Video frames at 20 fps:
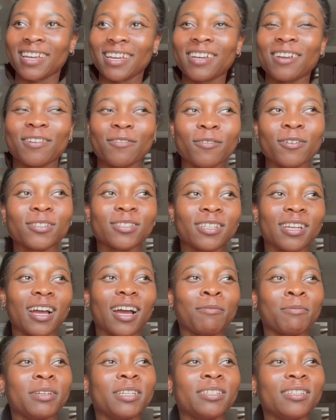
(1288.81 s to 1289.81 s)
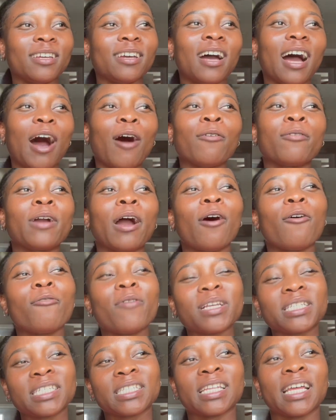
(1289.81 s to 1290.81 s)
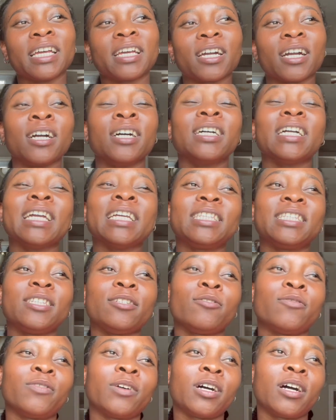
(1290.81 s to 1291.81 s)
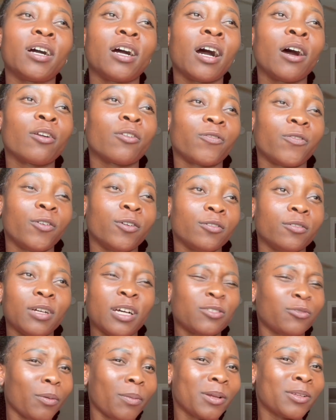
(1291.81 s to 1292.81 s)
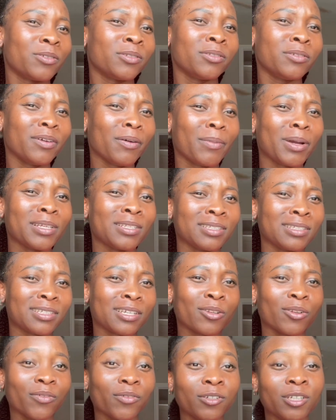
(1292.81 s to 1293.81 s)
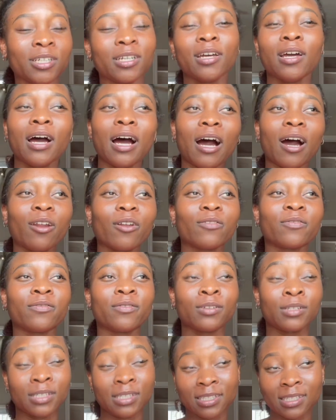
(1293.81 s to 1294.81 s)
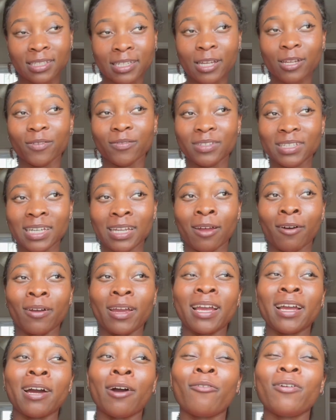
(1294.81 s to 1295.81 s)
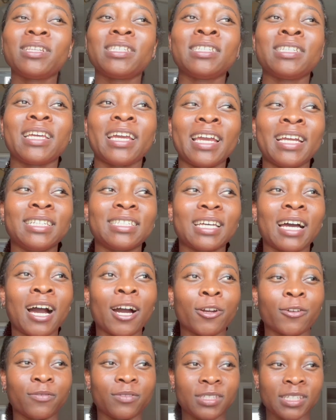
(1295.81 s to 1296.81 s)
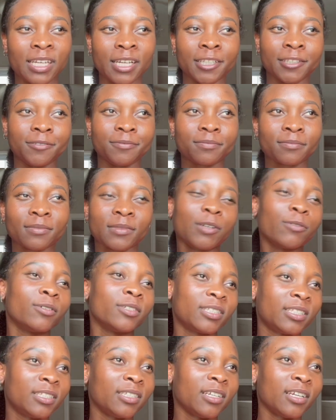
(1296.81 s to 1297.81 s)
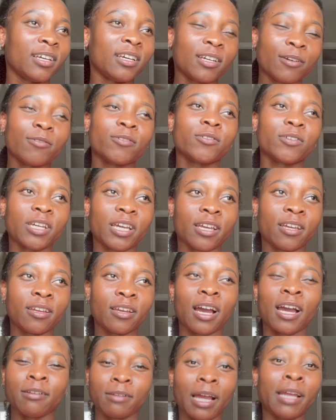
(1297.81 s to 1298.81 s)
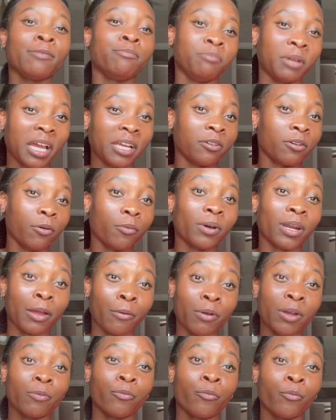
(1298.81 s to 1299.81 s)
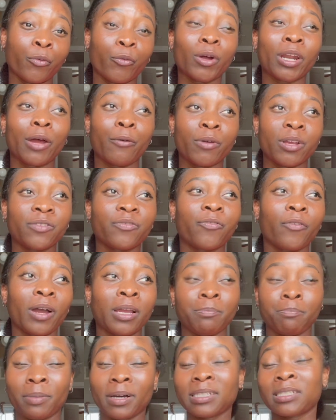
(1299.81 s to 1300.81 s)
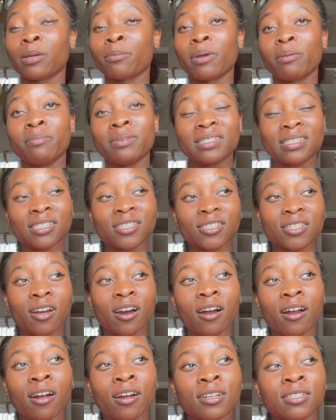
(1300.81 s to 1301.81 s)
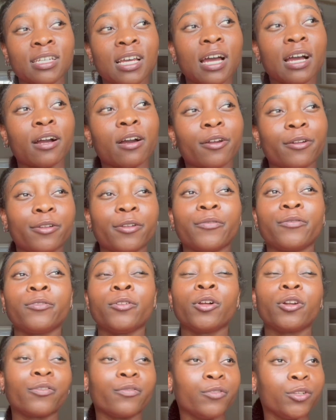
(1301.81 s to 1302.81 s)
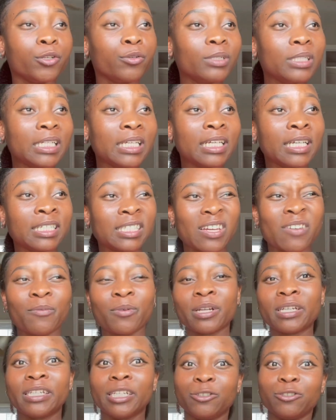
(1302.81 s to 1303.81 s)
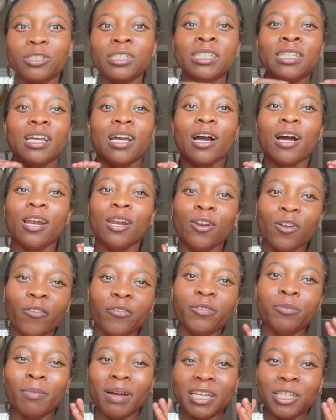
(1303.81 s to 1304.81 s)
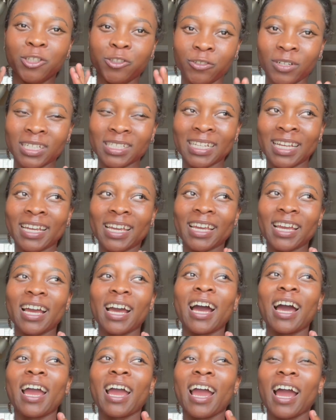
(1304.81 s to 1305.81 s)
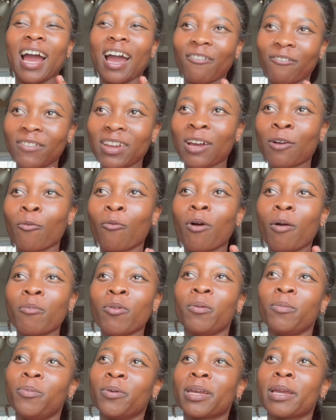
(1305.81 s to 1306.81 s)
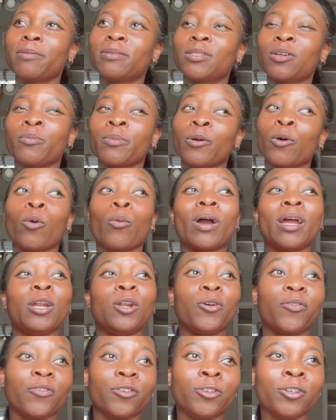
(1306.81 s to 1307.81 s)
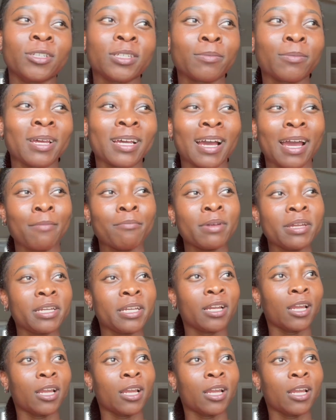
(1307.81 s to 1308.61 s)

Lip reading: It was, I mean, I'll rate it like 80 out of, actually, am I eating scale of 100? Out of a scale of 10, I'll rate it 8 out of 10. It was okay. I got what I went for. I passed on my business cards, got a lot of new links. Everybody literally loved my dress. Like, I feel like 1 million people came to tell me, oh, I love your dress. I'm like, I made it.